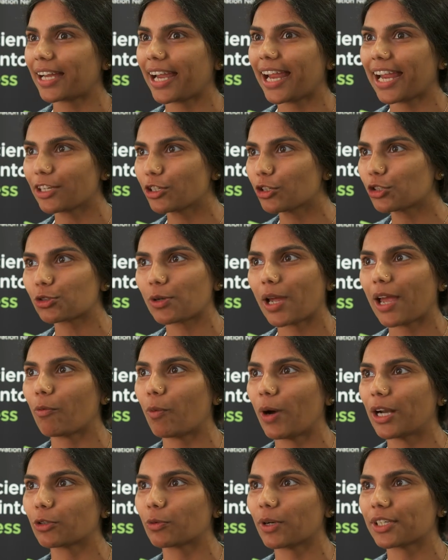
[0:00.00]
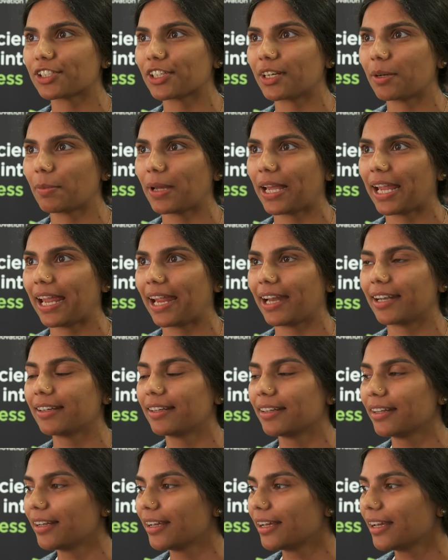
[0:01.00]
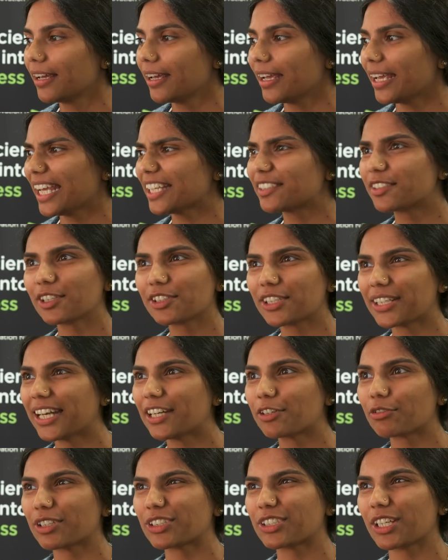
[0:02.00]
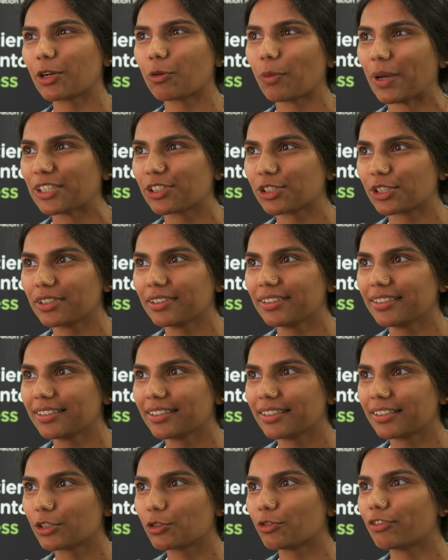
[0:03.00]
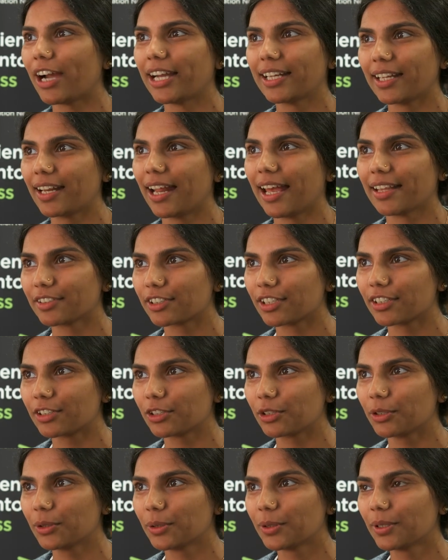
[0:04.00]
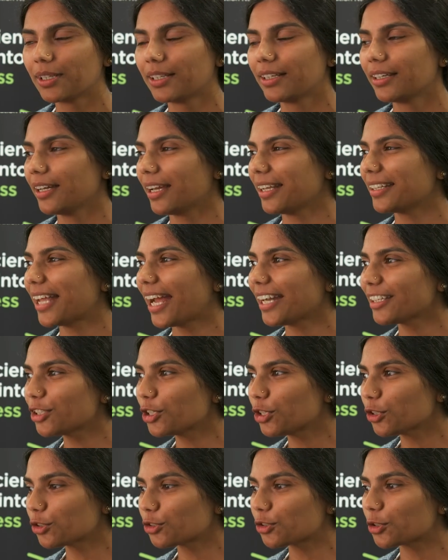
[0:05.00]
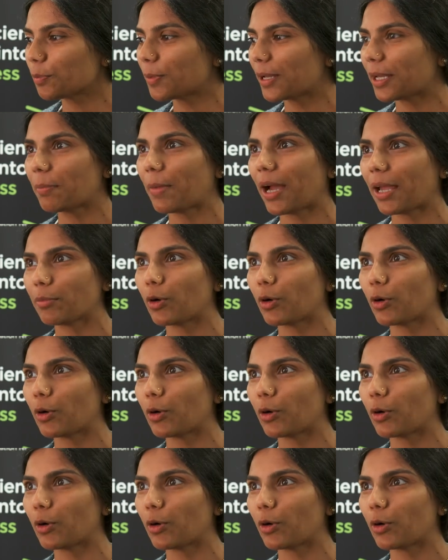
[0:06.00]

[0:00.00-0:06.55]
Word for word: I used to have one question in my head. Is this an interesting question to find an answer to? And that used to be my